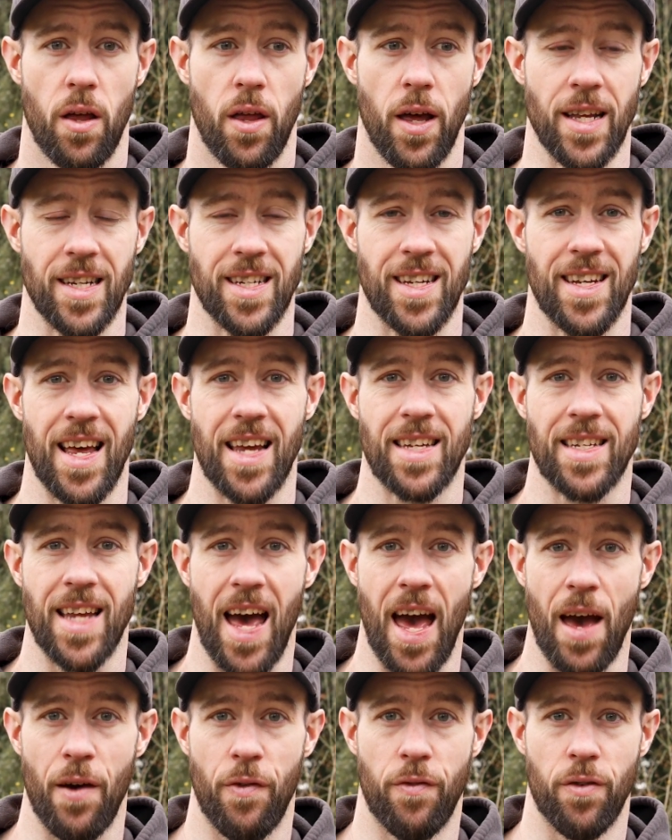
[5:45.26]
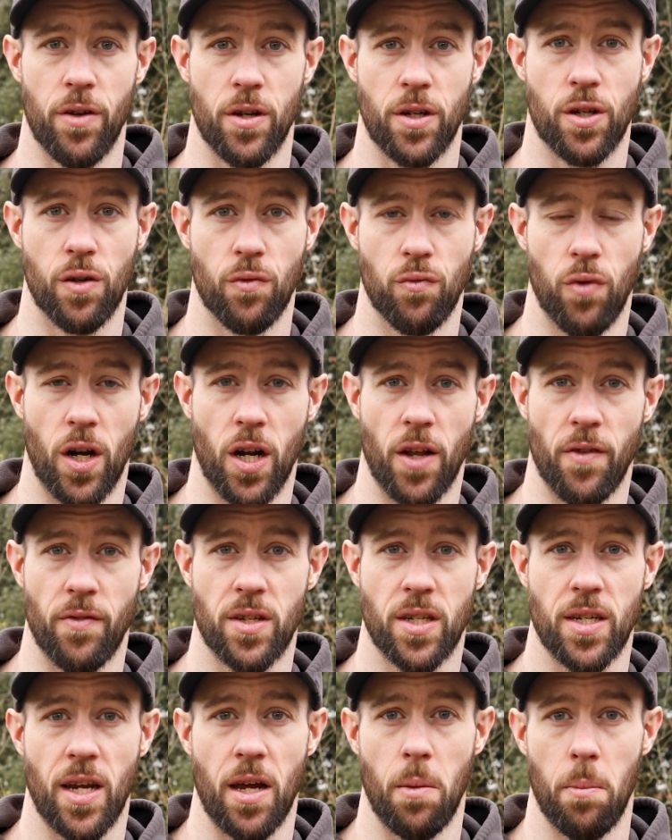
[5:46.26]
it's less effort to run at the
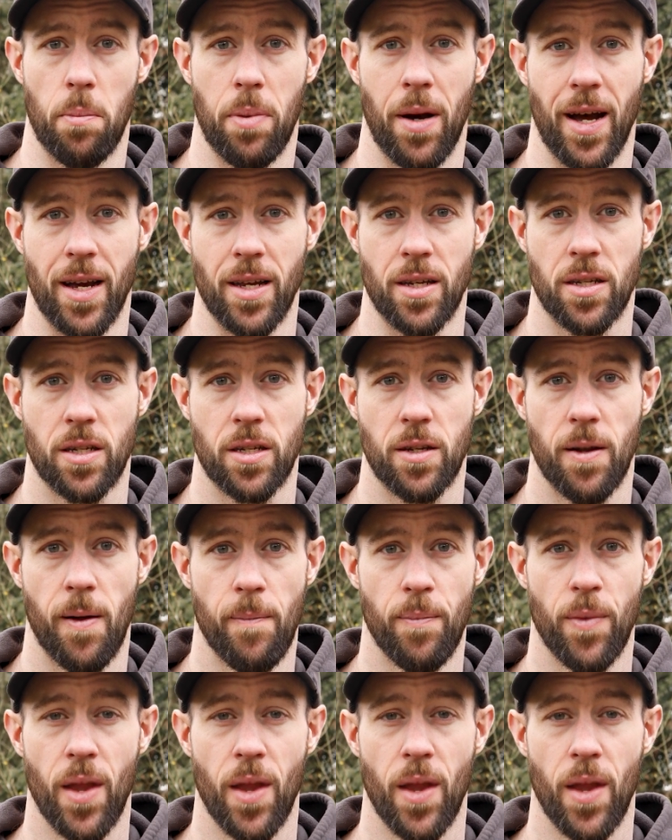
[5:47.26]
same pace.